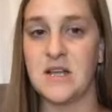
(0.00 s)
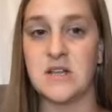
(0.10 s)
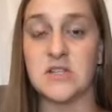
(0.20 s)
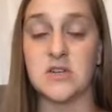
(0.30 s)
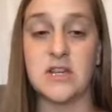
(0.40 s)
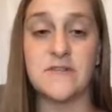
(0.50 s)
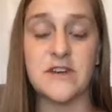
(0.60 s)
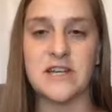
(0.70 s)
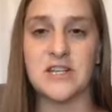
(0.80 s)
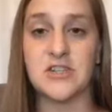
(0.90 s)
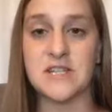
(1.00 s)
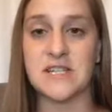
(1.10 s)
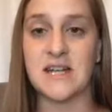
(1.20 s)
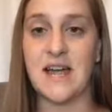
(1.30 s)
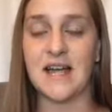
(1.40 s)
So if you're
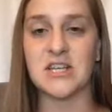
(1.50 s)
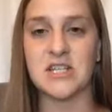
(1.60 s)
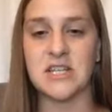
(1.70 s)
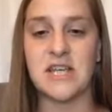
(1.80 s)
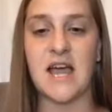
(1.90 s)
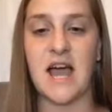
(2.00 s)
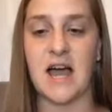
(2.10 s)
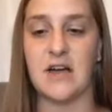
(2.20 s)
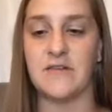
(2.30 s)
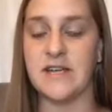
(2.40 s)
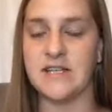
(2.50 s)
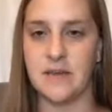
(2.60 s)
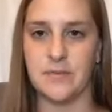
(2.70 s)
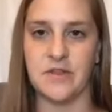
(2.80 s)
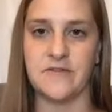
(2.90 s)
interested, I actually have a
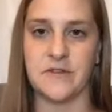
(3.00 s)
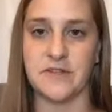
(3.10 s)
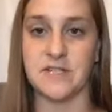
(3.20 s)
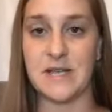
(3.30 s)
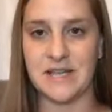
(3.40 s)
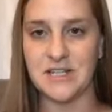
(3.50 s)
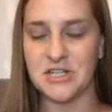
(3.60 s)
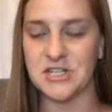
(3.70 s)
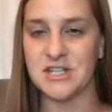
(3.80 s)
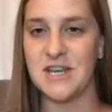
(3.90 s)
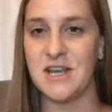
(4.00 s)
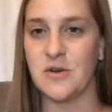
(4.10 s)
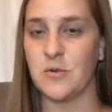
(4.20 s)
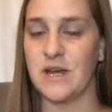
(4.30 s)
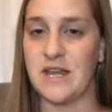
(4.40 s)
template for this pitch
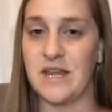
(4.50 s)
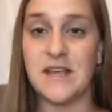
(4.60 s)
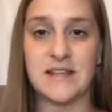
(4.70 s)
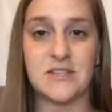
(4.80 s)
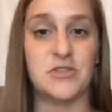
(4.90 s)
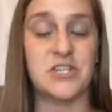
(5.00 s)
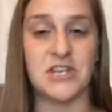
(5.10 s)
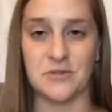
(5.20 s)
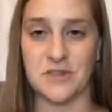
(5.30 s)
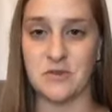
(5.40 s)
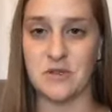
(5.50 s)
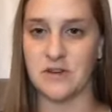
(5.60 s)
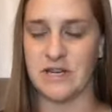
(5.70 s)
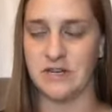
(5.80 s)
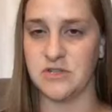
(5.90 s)
ready to share with you. If
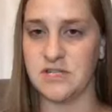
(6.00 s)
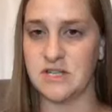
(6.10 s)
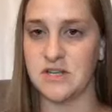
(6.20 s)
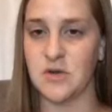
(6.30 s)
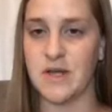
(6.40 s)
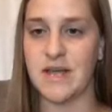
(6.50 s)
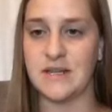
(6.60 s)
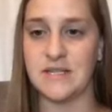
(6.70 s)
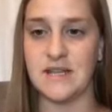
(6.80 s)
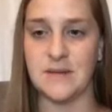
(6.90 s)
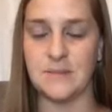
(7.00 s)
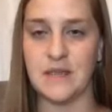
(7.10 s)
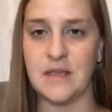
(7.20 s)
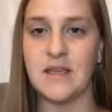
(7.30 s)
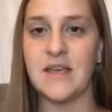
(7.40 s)
you're interested, go ahead and DM
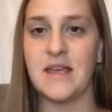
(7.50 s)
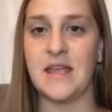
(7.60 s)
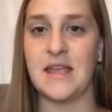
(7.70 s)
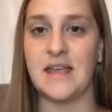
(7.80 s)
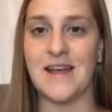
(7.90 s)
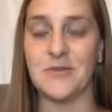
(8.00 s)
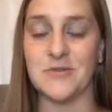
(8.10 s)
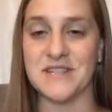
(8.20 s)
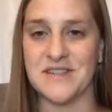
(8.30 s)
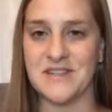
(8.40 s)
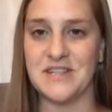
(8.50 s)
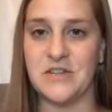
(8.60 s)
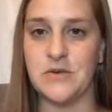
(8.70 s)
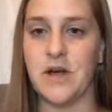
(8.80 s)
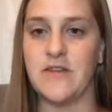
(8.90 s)
me and I will send it to
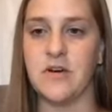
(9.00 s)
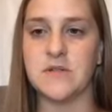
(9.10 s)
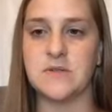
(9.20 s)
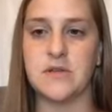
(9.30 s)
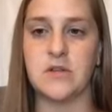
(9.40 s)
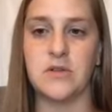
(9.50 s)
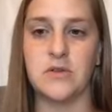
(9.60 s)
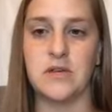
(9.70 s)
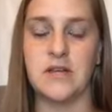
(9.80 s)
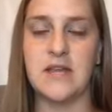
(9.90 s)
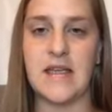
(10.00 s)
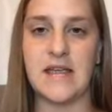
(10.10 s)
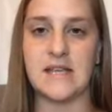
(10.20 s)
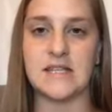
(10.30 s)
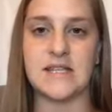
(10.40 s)
you. I've also included
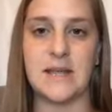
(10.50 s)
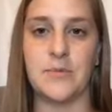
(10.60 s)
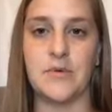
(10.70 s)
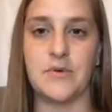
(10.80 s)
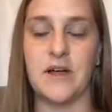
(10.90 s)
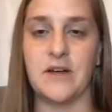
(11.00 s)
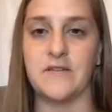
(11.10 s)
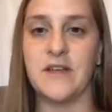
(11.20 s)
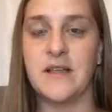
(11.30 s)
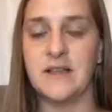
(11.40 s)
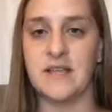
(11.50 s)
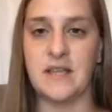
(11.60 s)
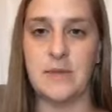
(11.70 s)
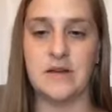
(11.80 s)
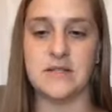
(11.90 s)
a sample of the
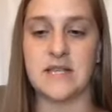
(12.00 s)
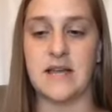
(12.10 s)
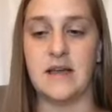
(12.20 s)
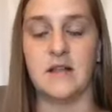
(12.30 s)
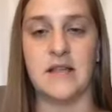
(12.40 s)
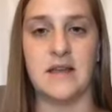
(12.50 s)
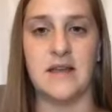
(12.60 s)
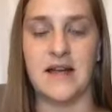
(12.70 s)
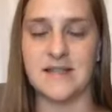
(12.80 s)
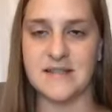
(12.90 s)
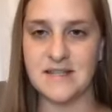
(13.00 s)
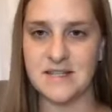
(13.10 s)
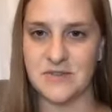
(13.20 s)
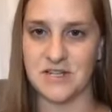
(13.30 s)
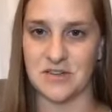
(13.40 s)
emails that Aaliyah and I sent
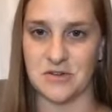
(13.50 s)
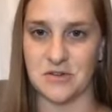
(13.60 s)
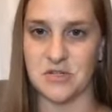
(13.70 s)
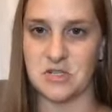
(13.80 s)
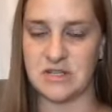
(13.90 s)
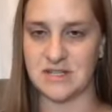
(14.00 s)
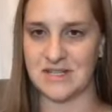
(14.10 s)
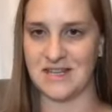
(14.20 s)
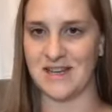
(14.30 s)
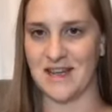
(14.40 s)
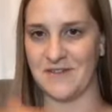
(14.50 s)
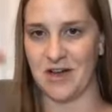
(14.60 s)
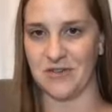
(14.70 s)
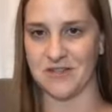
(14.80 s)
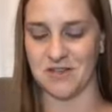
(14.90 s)
to each other so you can see kind of
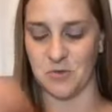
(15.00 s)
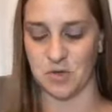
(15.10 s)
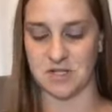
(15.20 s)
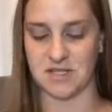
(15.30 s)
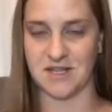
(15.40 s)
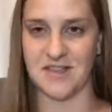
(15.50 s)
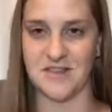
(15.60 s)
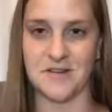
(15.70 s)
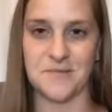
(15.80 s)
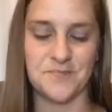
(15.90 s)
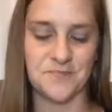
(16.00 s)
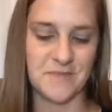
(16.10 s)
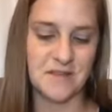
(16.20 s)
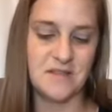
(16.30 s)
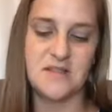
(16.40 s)
how this all works together.
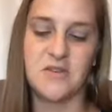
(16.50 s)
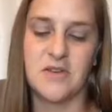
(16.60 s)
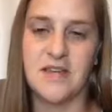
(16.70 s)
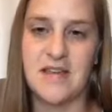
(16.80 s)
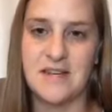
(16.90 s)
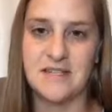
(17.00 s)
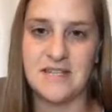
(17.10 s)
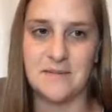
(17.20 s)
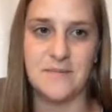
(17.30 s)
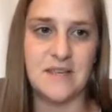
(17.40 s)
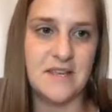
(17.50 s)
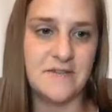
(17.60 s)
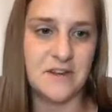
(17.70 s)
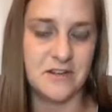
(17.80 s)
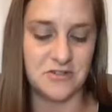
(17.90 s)
So go ahead and DM me
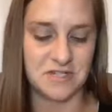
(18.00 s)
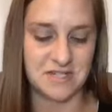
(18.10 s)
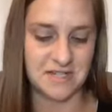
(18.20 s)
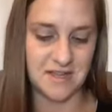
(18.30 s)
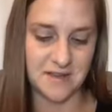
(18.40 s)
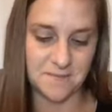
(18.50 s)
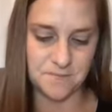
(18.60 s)
if you're interested in that.